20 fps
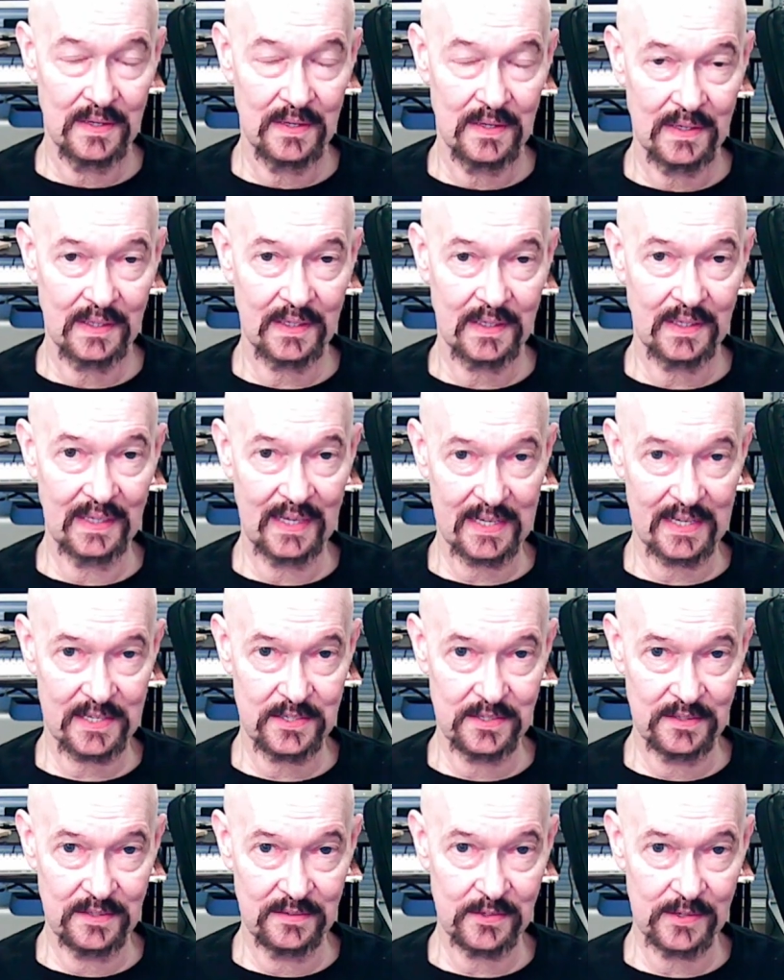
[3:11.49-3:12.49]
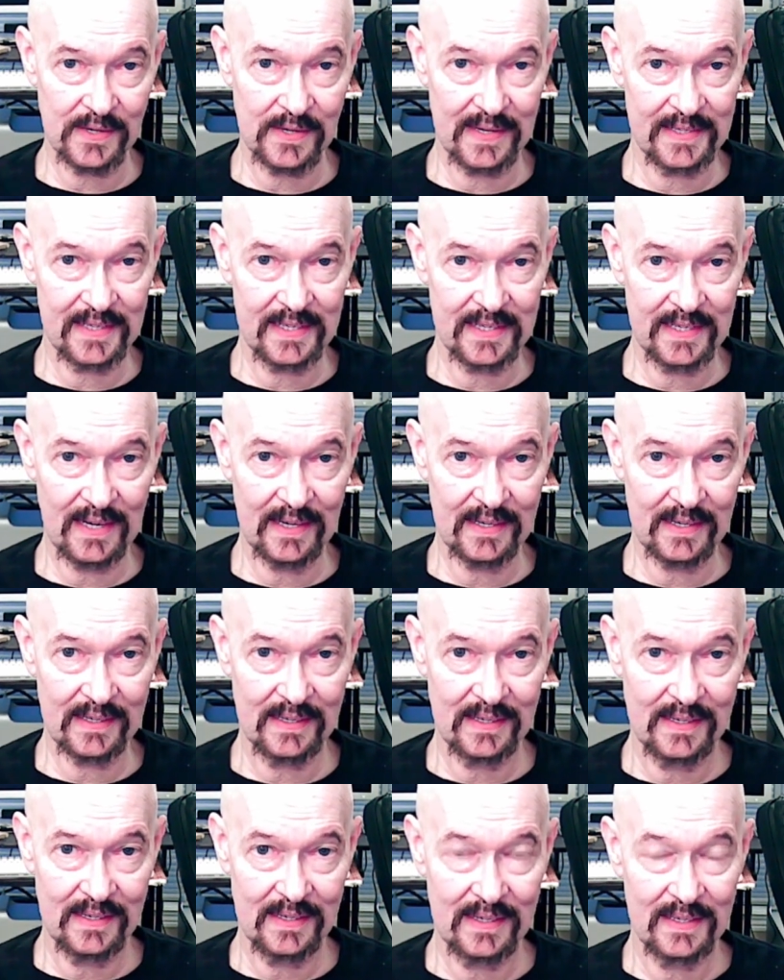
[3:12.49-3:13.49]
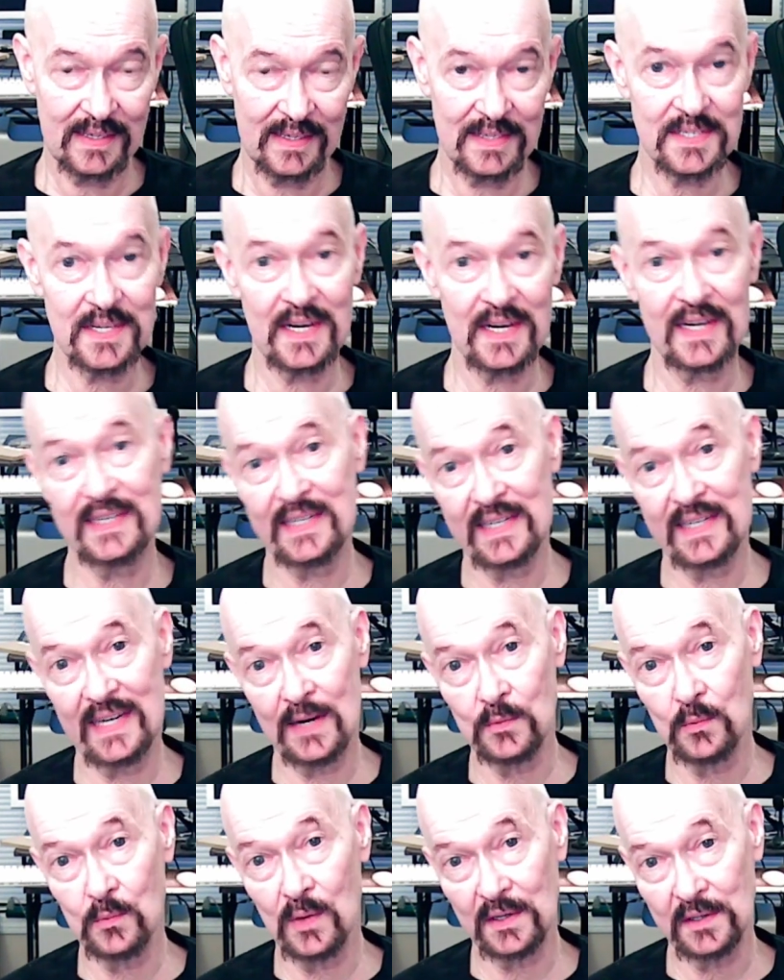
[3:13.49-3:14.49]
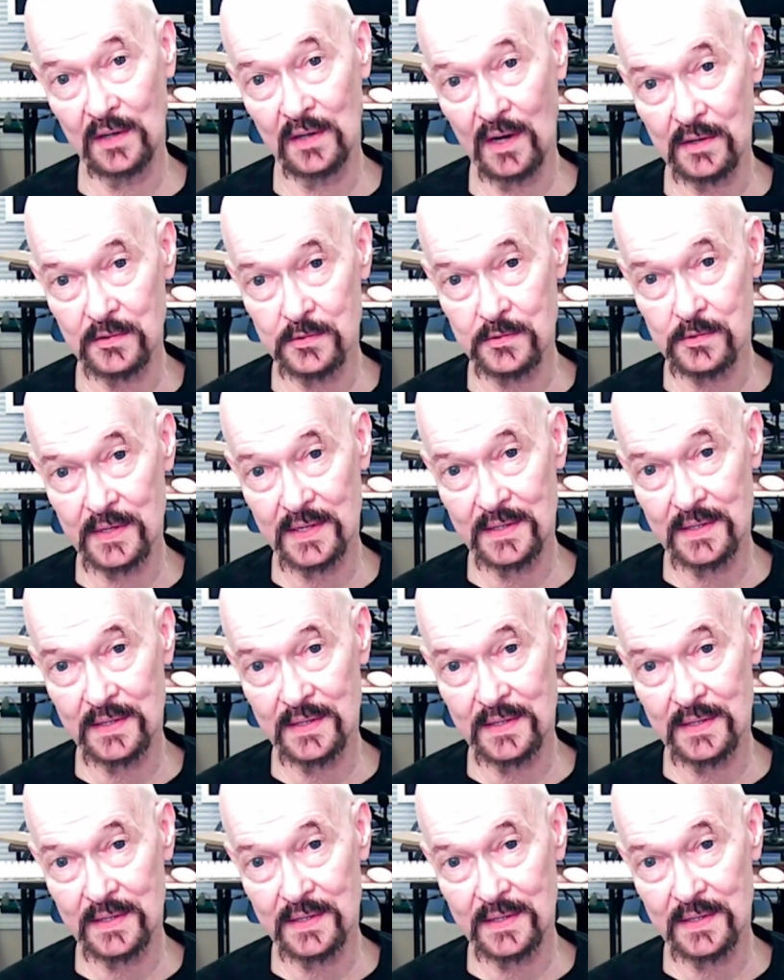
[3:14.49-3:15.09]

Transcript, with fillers: connection for ATA is ATA 100.